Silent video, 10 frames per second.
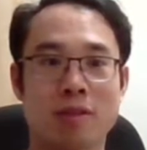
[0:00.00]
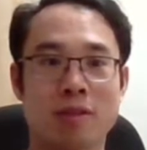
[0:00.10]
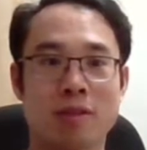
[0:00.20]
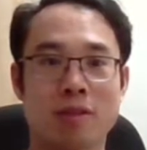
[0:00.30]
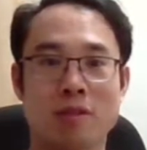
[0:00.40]

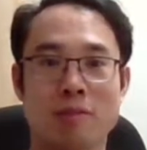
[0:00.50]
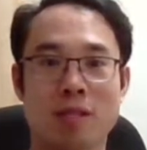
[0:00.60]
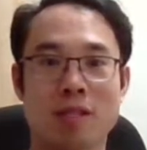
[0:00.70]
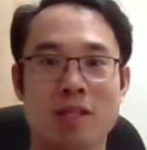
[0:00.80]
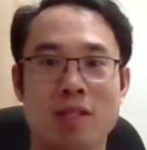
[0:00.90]
Chroma
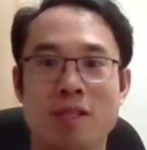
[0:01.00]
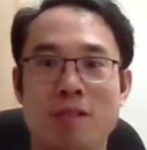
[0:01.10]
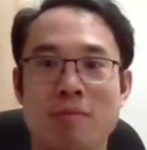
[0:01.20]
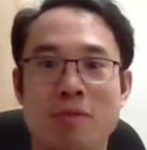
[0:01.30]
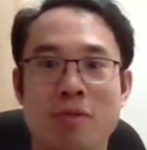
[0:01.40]
Key
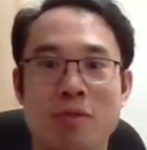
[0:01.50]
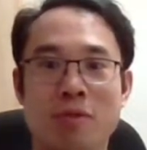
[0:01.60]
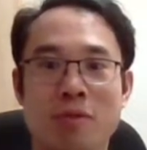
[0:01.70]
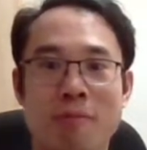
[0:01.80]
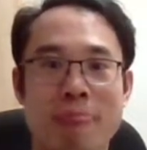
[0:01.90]

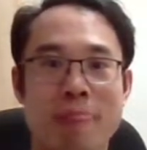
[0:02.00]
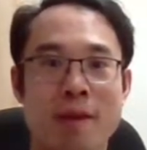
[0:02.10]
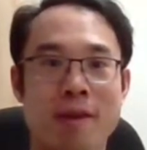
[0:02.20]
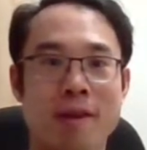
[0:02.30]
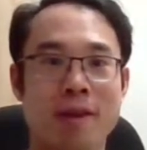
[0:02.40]
simple.
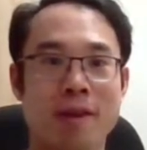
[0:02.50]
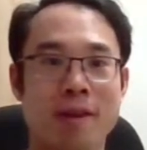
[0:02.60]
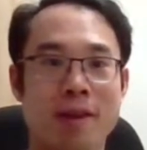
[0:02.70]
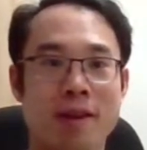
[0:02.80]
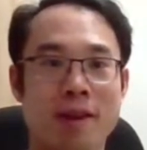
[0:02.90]
And
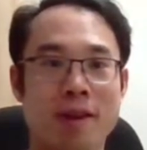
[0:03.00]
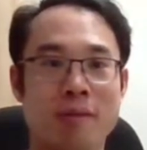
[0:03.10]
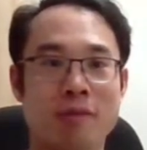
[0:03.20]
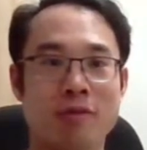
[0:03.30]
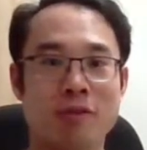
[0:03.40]
then I'm
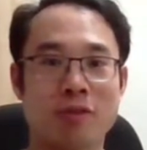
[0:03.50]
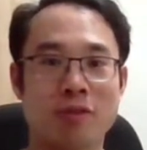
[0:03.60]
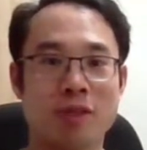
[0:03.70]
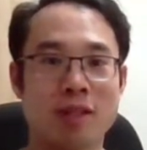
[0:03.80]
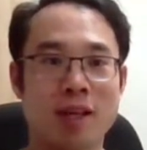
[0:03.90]
also going
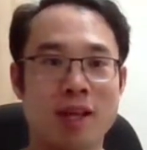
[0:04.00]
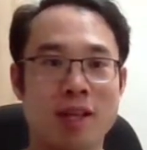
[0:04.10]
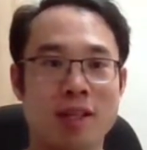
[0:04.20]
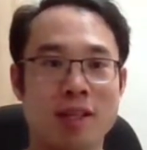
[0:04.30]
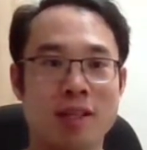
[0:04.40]
to
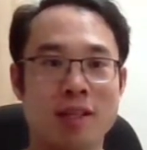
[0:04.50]
add in